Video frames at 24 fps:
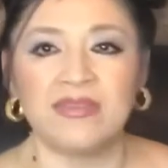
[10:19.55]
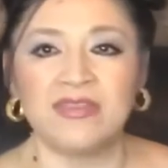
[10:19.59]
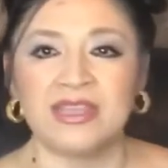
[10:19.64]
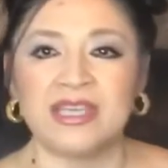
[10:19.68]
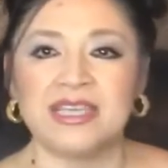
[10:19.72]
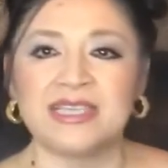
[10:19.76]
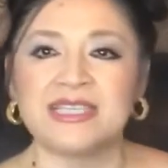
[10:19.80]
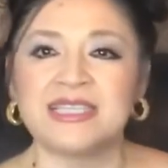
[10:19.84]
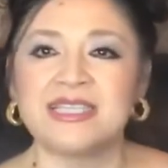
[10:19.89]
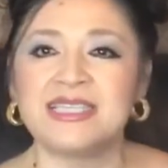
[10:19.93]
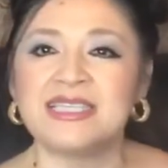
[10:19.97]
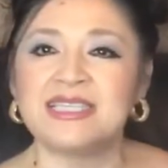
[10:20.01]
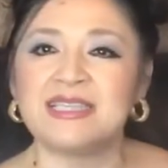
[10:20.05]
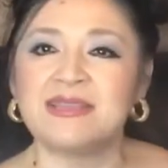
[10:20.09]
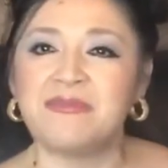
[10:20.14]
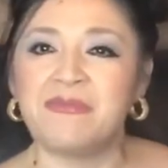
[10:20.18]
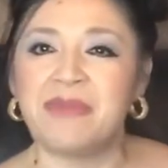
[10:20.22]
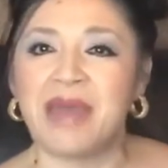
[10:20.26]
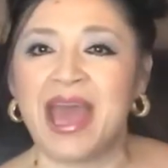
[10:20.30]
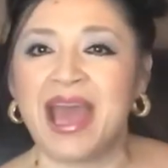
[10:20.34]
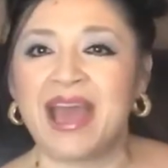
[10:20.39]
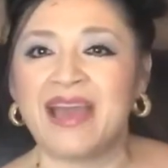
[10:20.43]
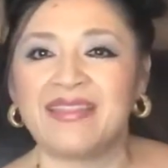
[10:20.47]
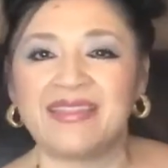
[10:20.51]
This is the
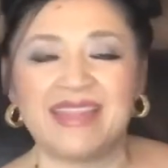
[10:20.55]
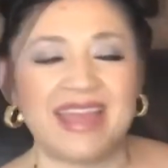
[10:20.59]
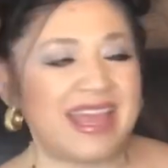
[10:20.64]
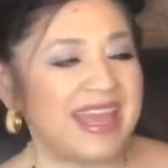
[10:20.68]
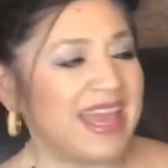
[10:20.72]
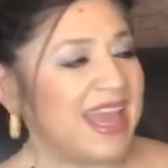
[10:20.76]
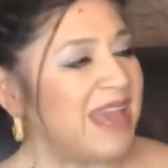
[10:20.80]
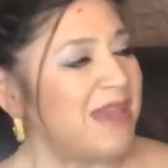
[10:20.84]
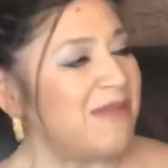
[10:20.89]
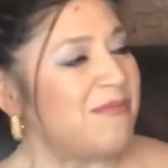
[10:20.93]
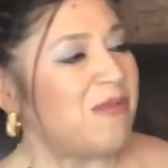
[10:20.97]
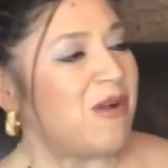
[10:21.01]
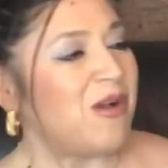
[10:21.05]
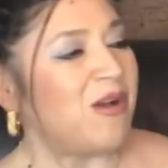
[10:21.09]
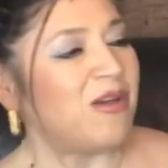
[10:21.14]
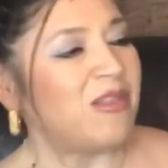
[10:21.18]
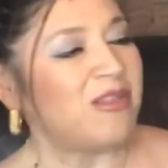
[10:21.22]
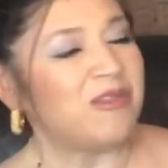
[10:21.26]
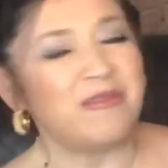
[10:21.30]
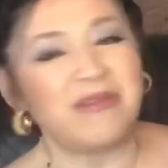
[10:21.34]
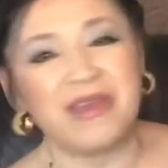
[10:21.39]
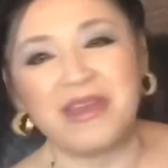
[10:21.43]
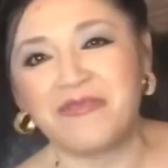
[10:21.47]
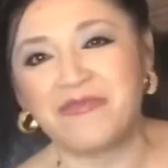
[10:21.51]
bag that came
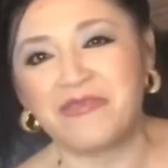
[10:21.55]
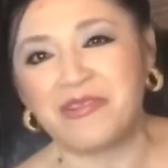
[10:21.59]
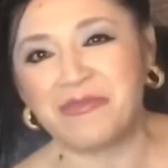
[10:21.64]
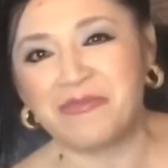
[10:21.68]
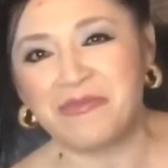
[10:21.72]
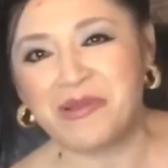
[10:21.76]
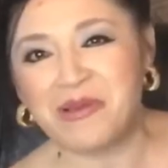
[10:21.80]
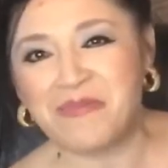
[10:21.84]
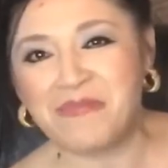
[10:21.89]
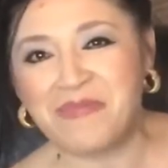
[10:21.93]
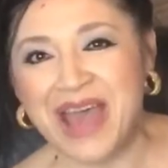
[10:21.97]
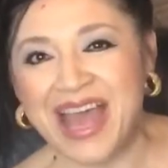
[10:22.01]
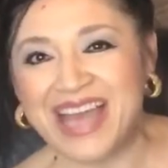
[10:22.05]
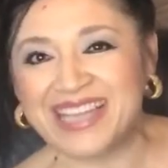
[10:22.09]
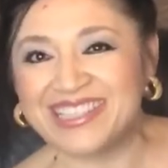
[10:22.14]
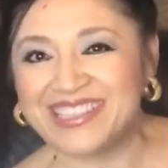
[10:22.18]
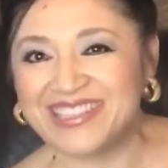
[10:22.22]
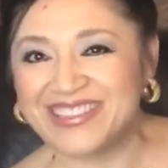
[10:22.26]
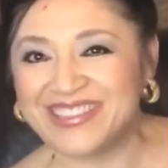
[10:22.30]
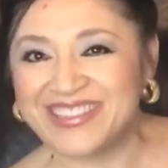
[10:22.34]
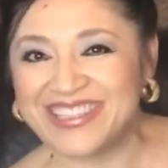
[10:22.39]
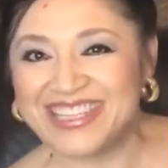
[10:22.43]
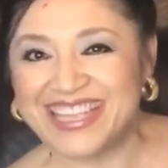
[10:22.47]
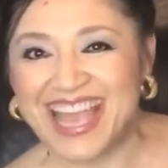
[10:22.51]
all the way from El
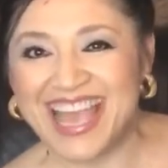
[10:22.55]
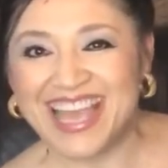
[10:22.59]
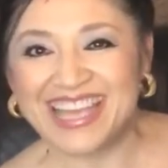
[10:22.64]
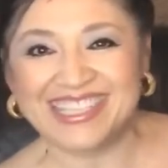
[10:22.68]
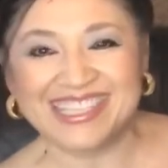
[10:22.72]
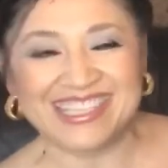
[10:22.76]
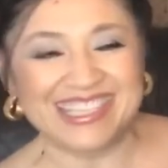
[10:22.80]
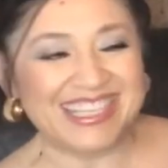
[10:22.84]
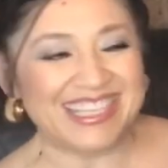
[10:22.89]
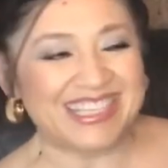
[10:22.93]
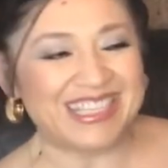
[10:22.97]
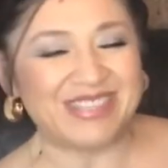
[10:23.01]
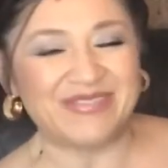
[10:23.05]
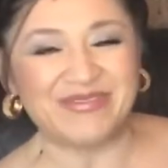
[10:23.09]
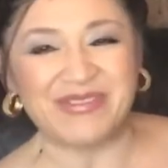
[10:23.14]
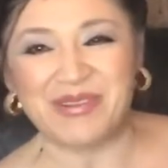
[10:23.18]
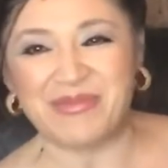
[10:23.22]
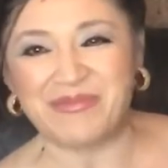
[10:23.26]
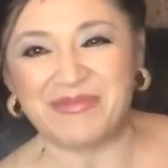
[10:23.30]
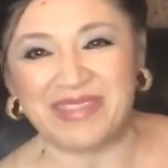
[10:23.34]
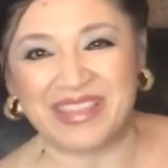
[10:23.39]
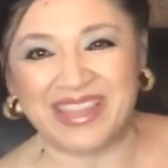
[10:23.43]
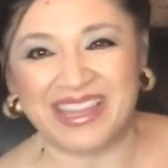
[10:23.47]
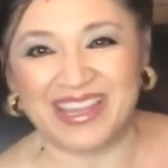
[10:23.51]
Paso, Texas,
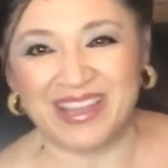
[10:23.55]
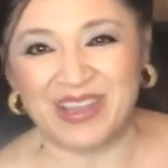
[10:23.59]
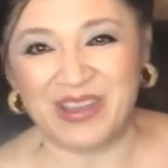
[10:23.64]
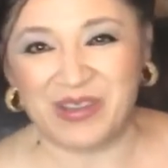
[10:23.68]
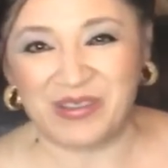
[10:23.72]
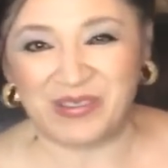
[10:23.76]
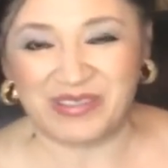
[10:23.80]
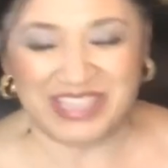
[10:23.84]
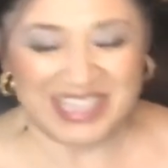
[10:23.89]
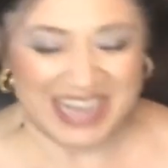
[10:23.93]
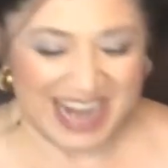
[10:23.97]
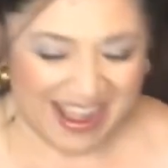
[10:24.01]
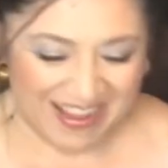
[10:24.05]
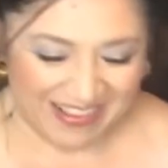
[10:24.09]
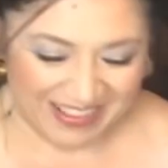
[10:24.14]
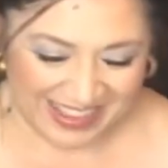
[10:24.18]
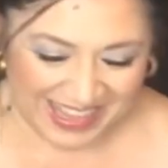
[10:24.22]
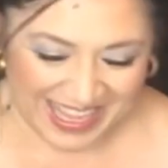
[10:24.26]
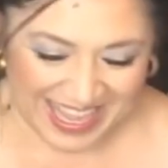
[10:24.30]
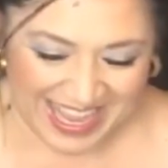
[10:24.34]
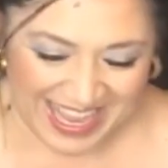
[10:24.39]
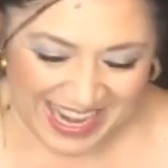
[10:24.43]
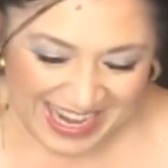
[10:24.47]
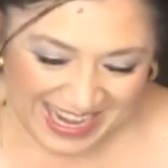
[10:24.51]
from the Coach
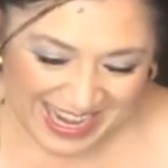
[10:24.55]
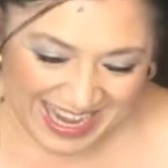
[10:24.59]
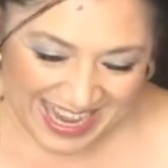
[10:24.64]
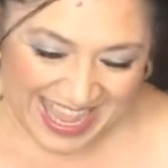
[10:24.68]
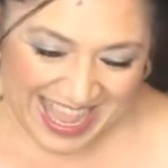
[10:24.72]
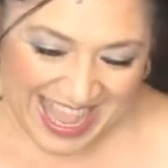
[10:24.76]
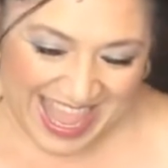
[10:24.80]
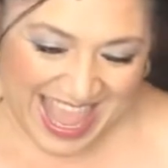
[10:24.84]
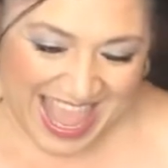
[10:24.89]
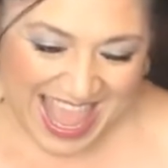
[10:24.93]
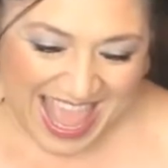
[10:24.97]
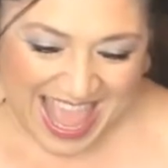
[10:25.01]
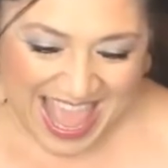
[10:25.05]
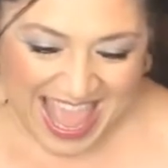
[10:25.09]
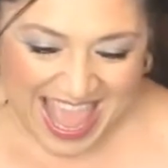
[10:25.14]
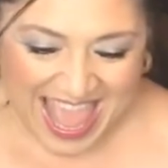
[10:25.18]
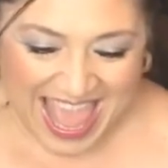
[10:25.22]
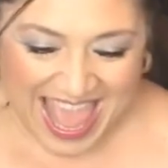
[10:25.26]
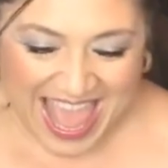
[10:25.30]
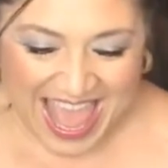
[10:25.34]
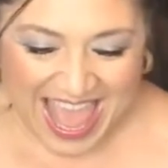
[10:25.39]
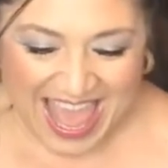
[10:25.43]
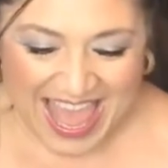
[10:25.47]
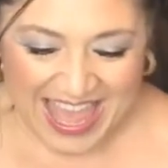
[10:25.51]
outlet.
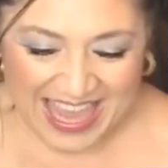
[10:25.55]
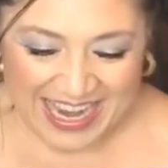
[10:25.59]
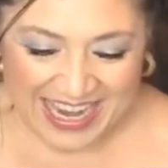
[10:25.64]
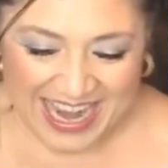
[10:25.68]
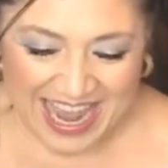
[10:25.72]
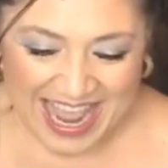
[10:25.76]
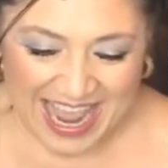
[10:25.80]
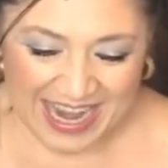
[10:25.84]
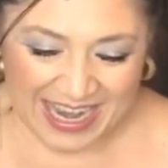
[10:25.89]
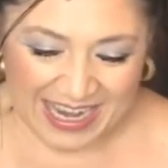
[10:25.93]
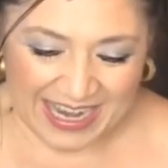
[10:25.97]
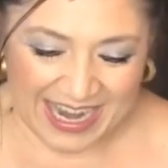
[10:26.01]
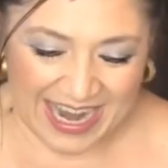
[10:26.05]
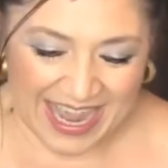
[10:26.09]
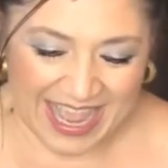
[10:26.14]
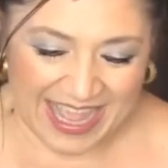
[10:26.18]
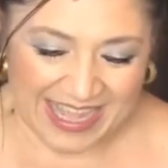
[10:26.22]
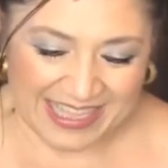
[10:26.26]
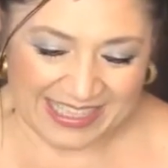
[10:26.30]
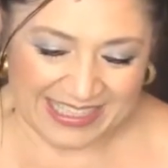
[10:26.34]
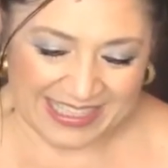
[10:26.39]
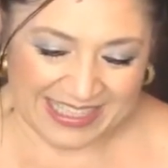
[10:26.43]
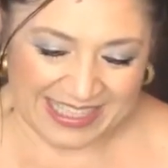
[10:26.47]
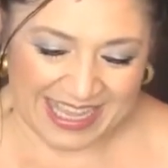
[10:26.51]
And
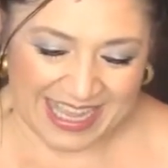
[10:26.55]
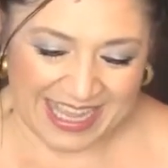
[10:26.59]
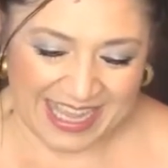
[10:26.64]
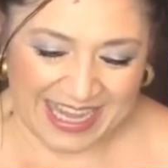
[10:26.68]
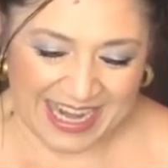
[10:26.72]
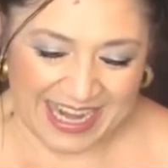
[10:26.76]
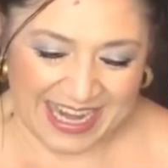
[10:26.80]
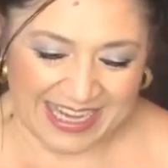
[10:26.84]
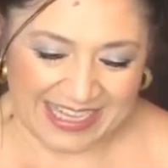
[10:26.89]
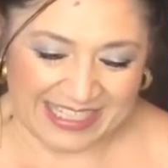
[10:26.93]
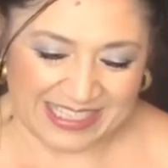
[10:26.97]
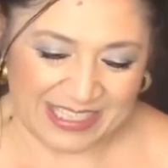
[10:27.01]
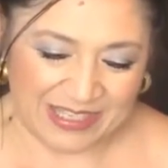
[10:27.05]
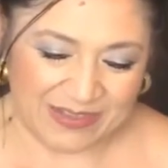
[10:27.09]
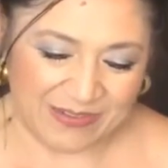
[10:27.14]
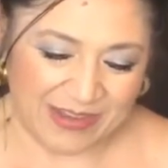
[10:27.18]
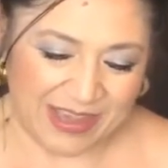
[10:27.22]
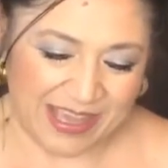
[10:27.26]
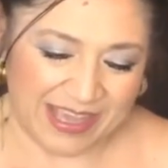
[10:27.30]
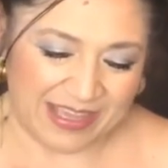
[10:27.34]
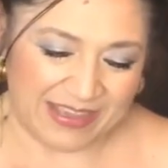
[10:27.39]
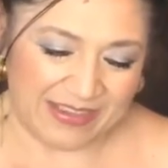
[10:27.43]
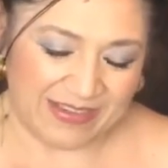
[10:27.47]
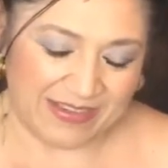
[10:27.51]
let's get into
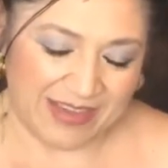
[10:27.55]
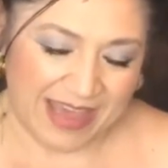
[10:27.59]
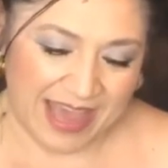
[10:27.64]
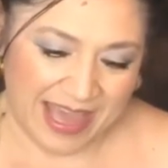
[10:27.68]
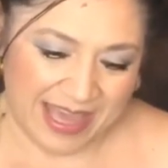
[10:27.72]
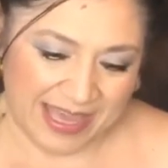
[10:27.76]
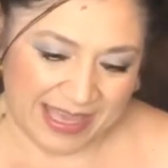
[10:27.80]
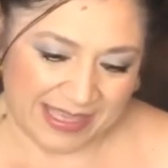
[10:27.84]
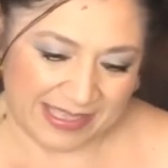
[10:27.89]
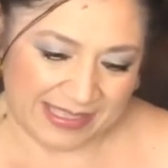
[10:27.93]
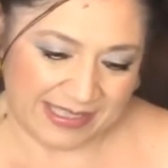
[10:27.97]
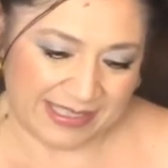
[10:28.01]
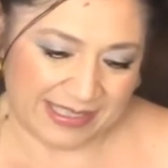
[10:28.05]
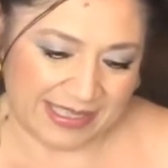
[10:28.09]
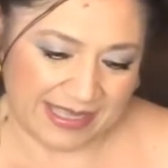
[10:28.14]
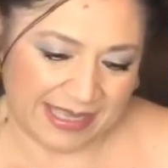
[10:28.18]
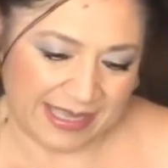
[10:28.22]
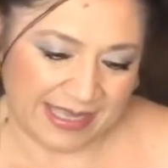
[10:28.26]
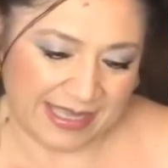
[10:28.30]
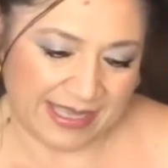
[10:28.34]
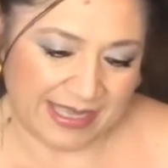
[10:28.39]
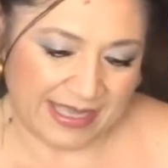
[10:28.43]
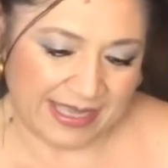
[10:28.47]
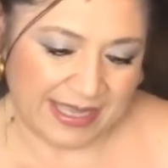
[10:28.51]
it, you guys,
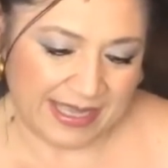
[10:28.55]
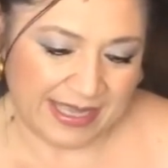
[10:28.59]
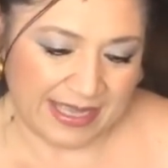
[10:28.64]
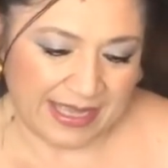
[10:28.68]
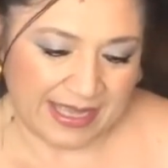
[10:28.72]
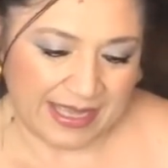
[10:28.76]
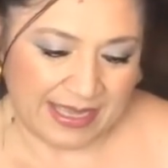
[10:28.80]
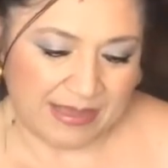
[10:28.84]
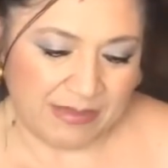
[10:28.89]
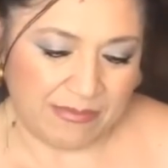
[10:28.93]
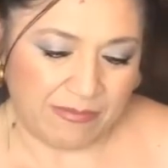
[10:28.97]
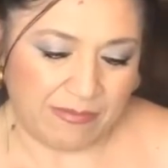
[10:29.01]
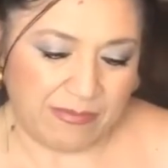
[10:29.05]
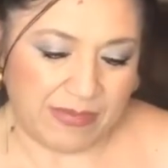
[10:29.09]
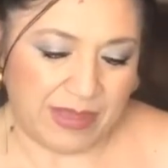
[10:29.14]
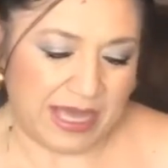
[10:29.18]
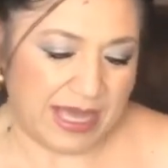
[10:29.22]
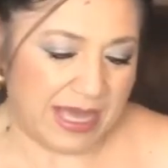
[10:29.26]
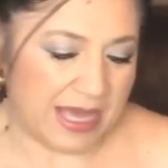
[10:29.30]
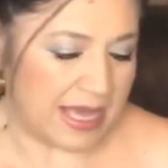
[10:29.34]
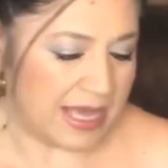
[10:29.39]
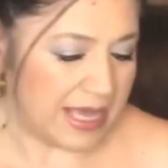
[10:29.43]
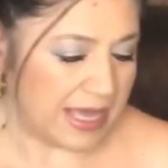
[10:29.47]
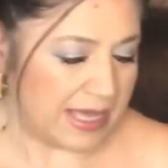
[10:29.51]

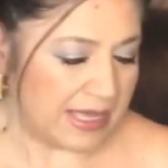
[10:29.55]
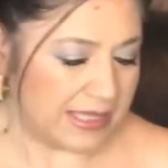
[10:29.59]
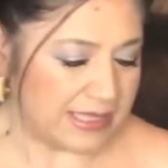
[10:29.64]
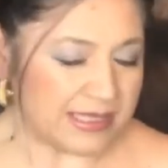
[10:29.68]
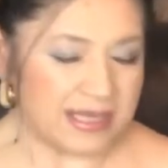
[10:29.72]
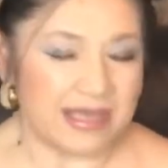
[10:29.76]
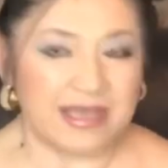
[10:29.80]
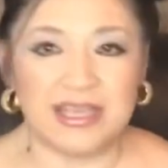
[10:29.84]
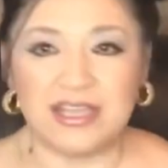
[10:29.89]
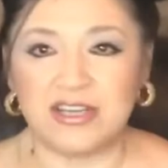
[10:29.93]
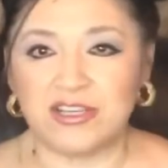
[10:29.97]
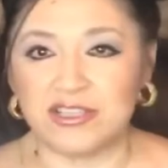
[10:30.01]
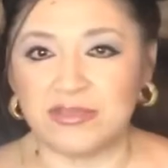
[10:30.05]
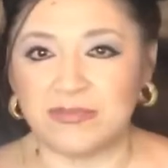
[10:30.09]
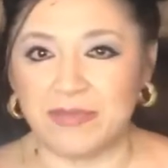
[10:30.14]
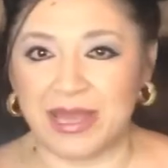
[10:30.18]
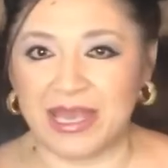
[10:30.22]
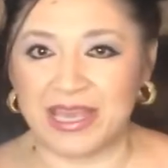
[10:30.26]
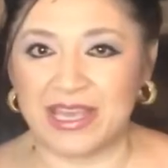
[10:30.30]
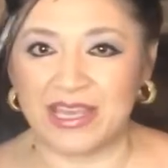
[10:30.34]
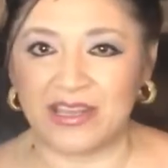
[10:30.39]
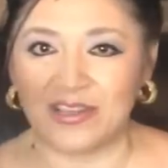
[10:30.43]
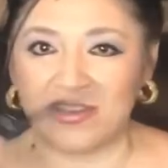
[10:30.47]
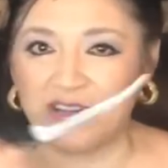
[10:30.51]
because here's my
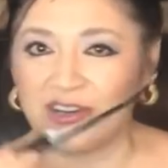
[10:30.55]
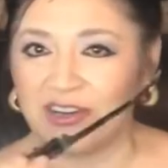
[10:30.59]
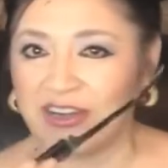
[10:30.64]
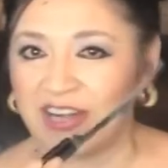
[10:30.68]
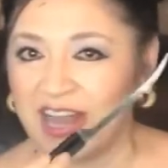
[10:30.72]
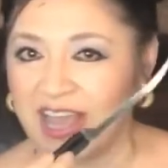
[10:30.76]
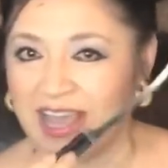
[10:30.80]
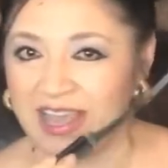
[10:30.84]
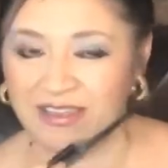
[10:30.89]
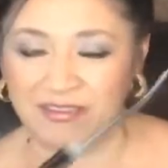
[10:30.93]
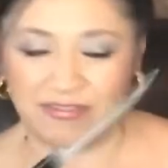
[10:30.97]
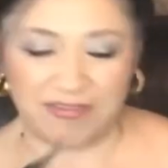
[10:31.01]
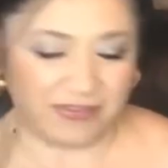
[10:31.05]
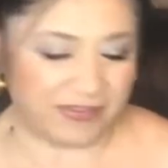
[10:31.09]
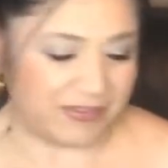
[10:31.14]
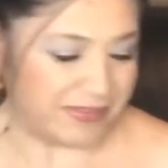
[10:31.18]
killer knife.